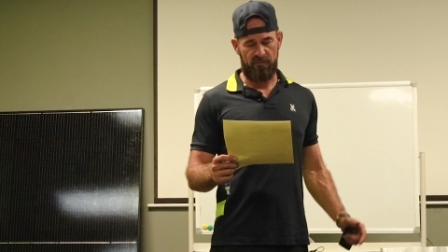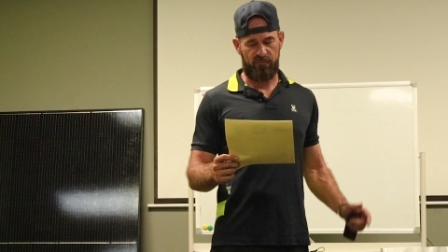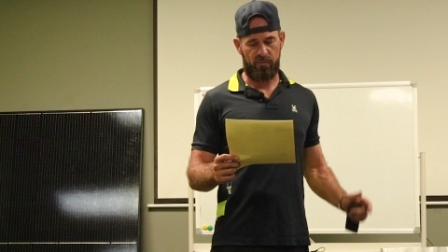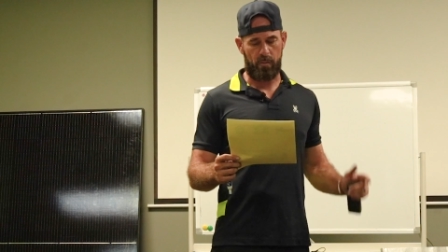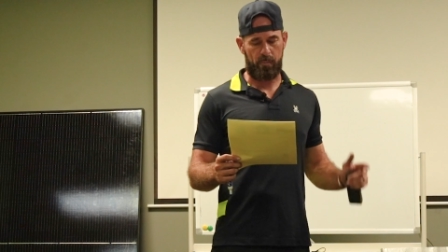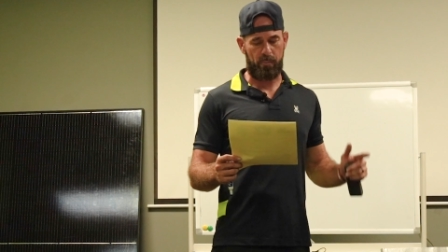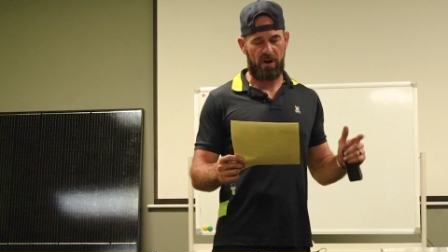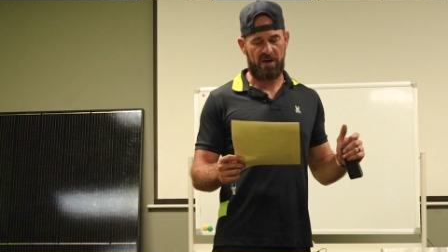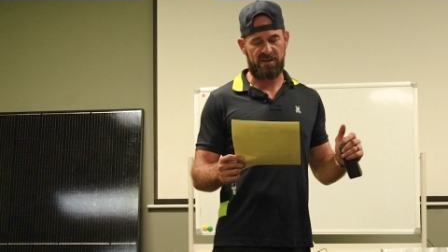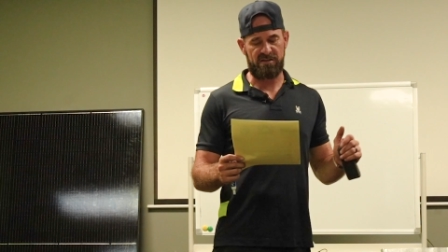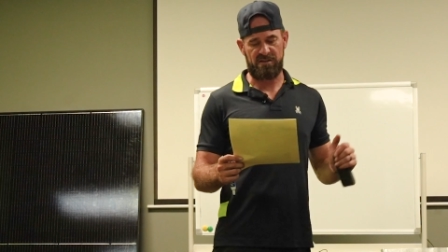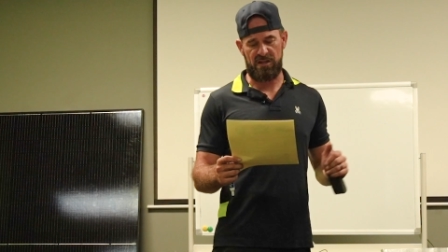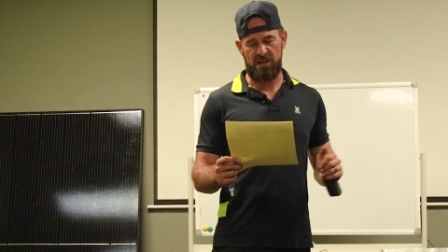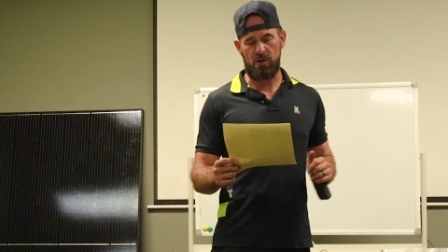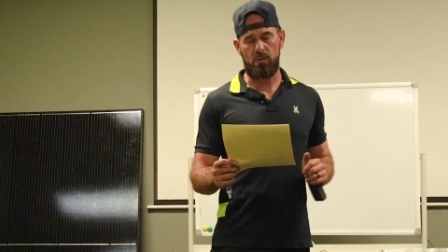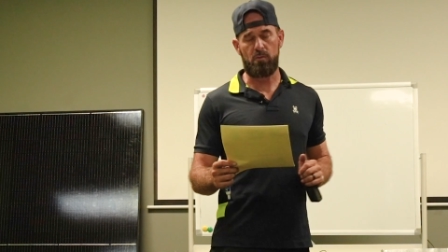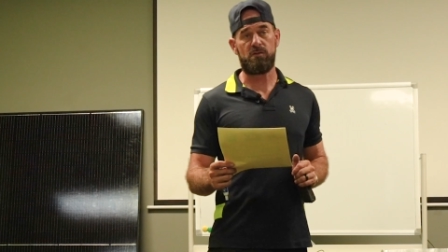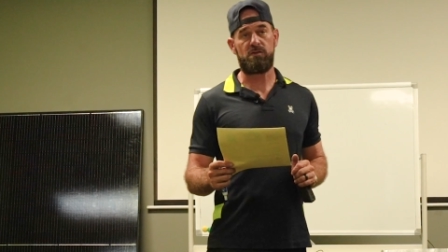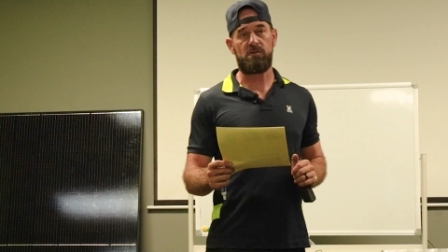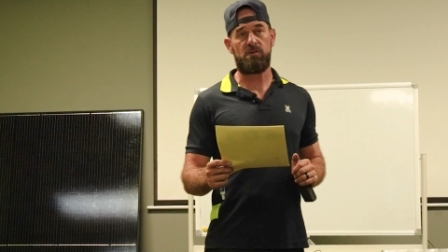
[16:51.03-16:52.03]
for a price
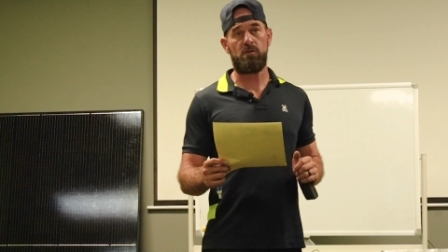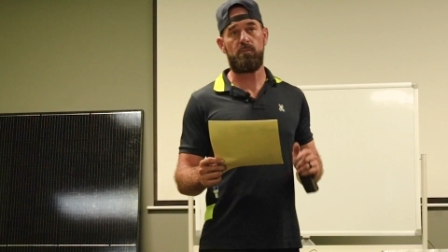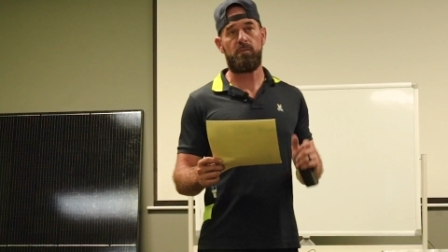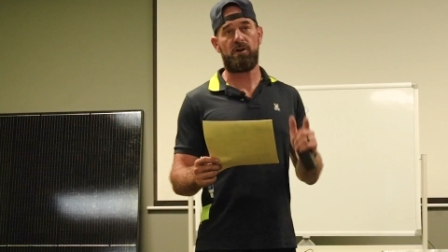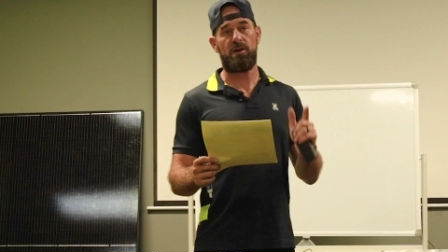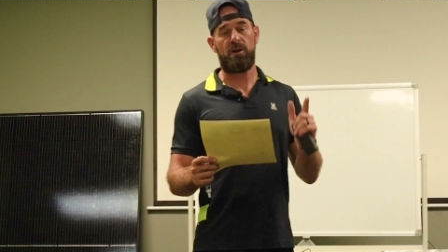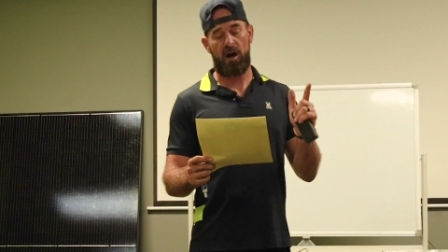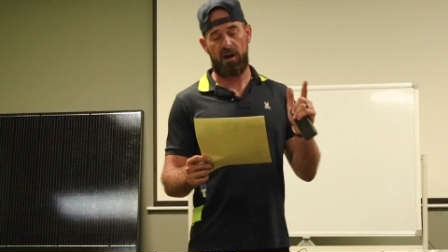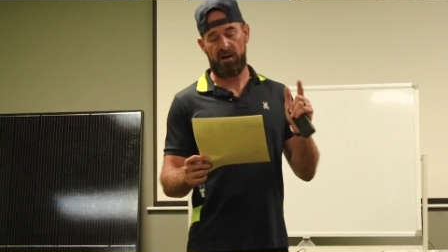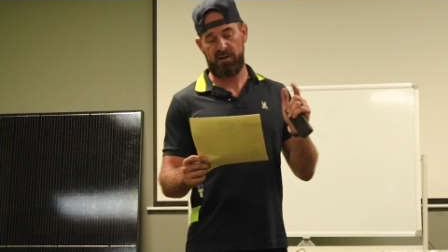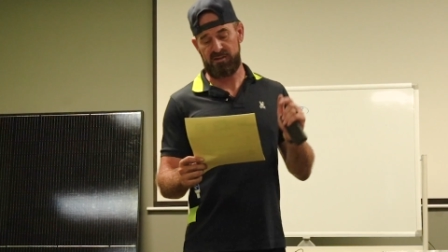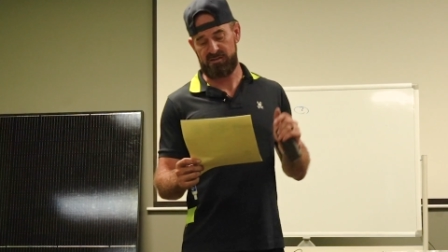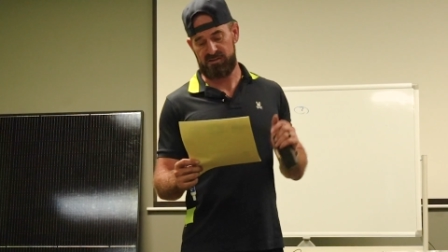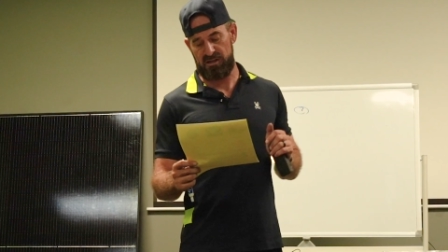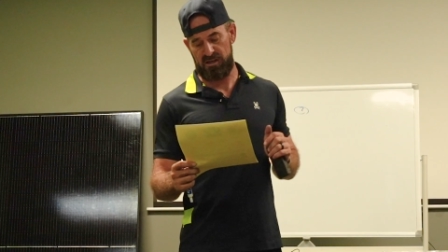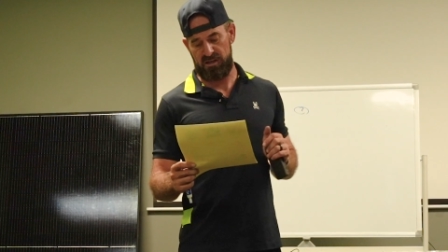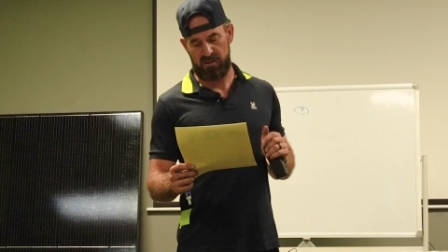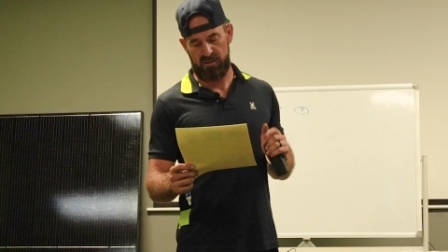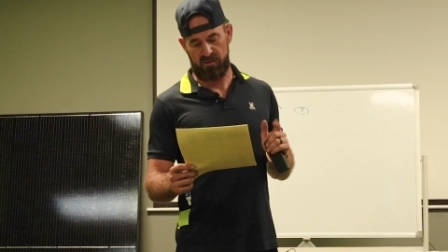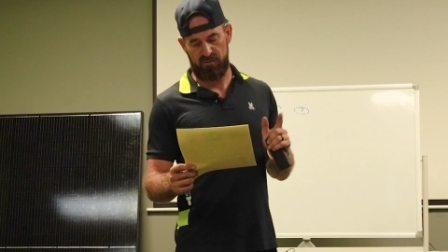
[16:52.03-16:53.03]
equal to but not
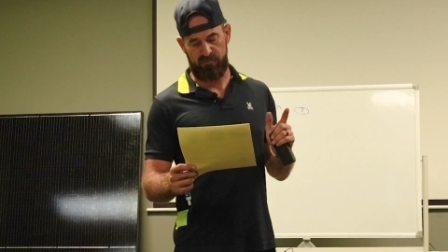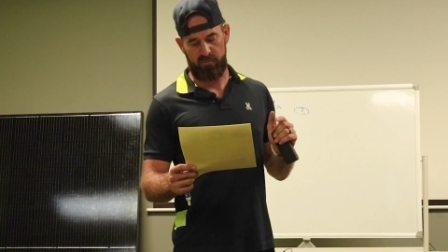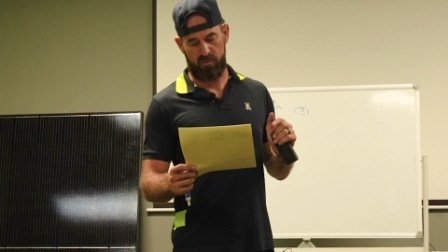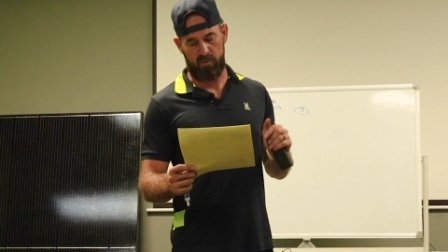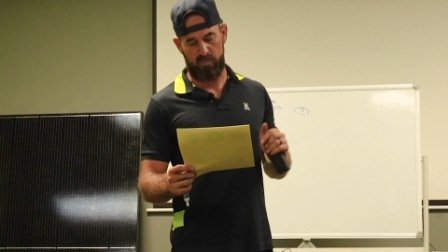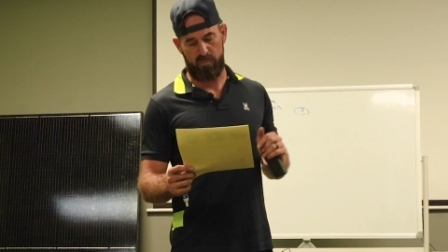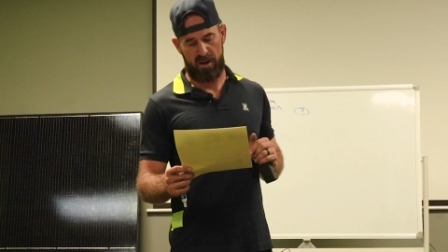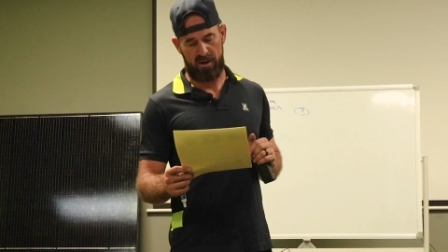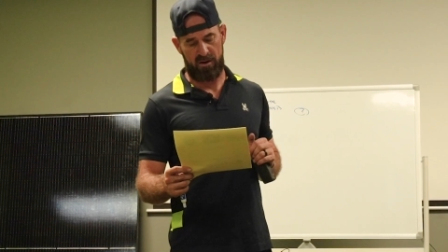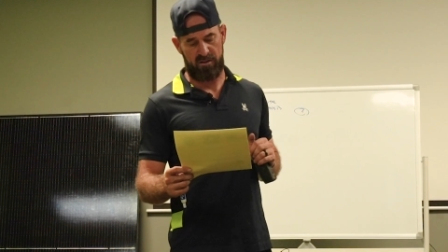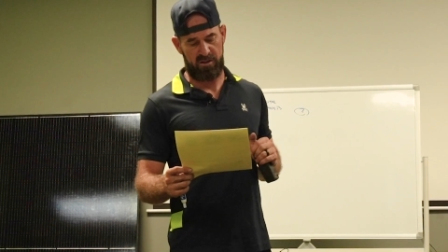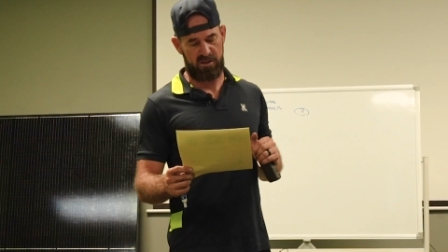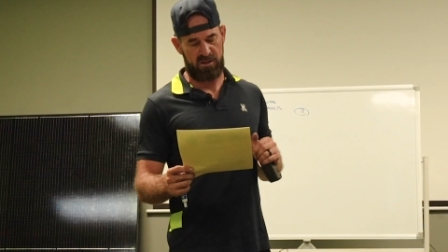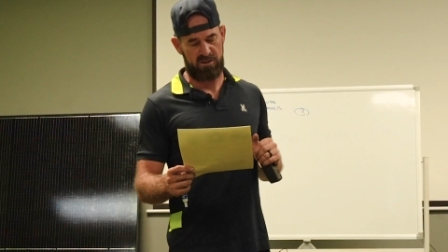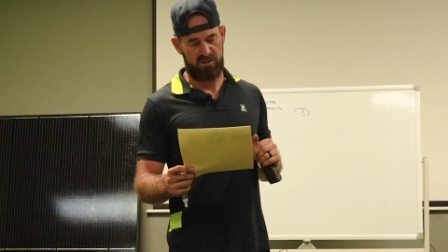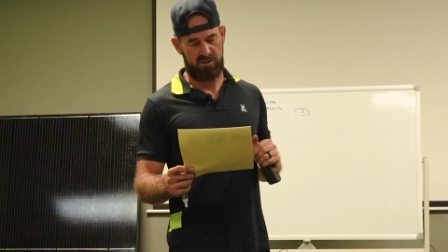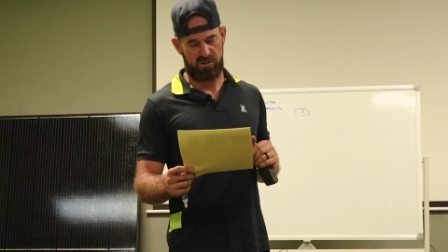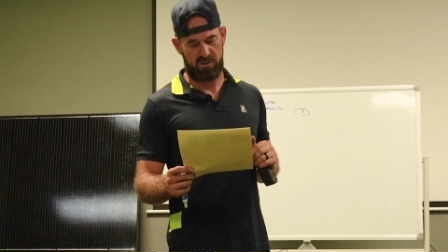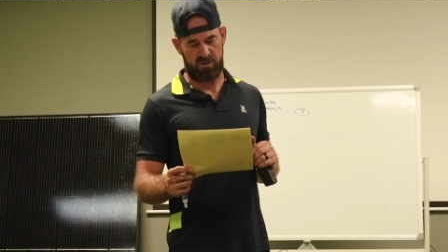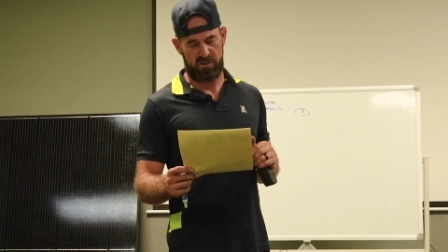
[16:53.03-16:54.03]
exceeding the full amount of the
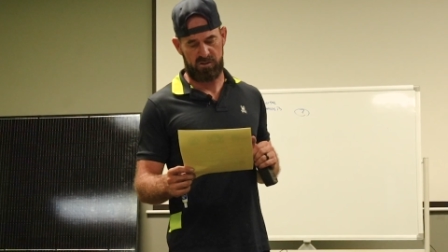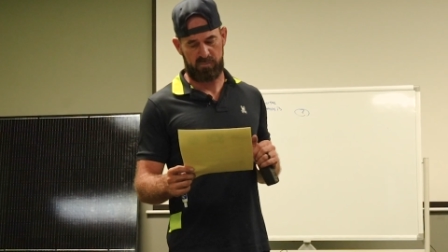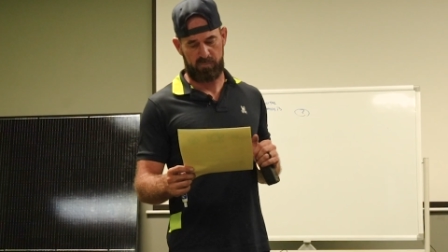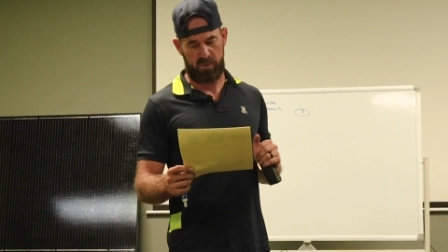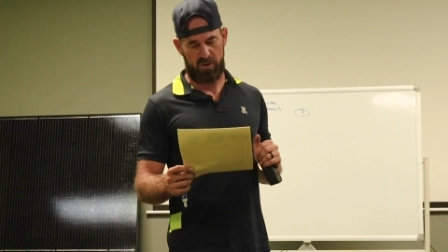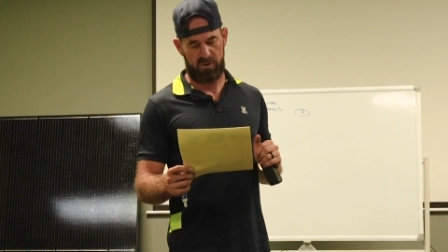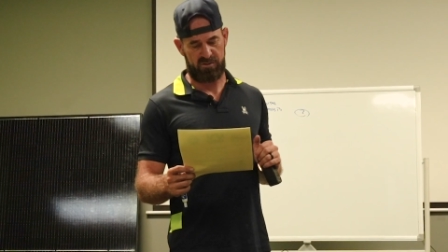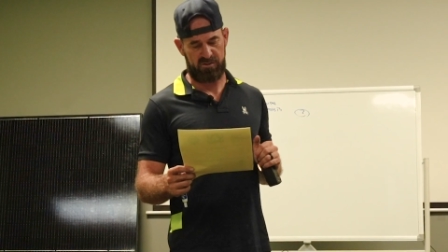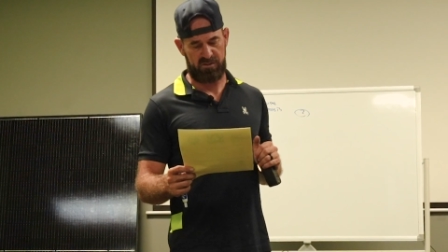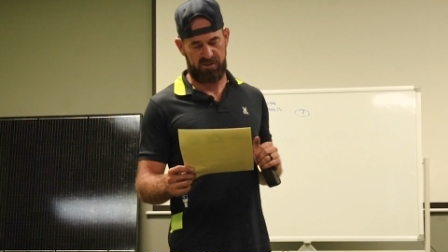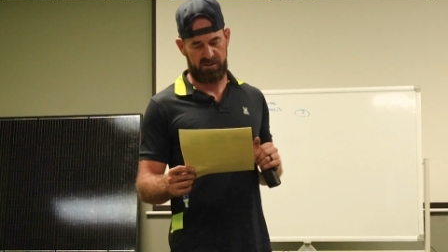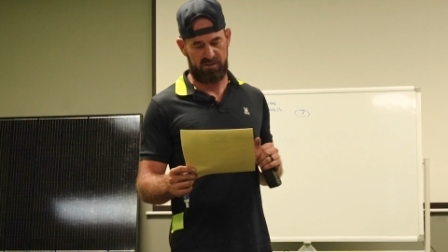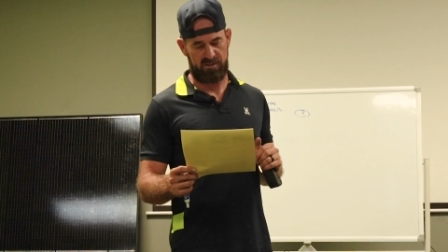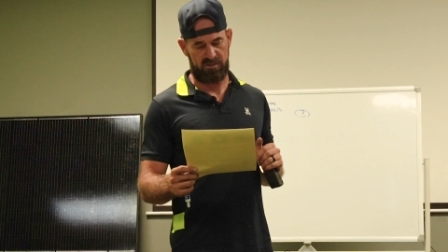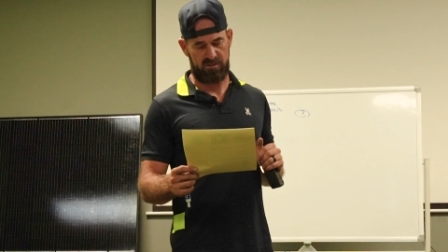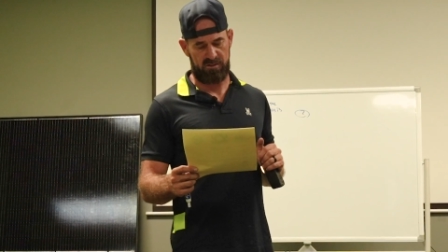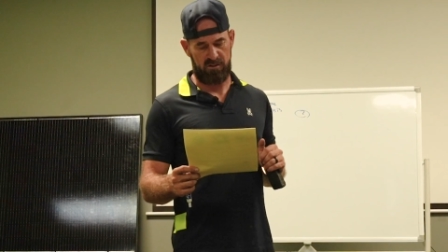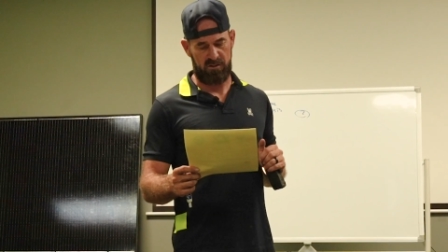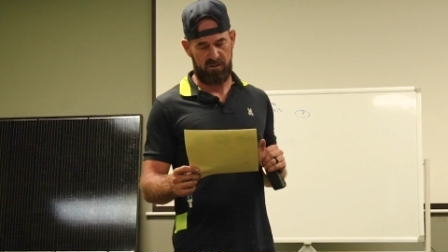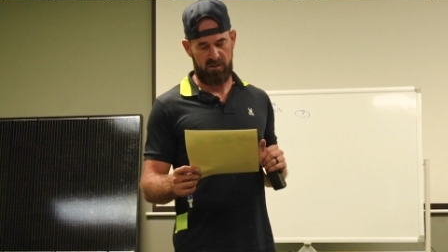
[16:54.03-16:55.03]
insurance
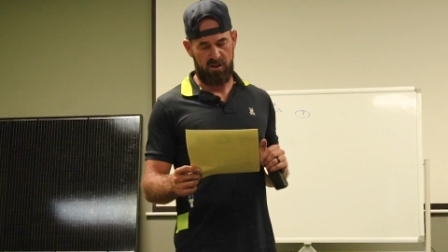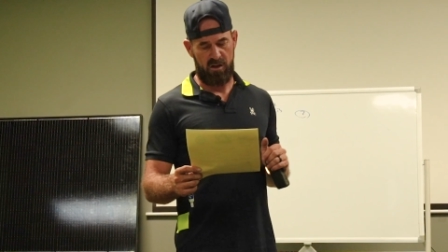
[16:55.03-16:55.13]
proceeds.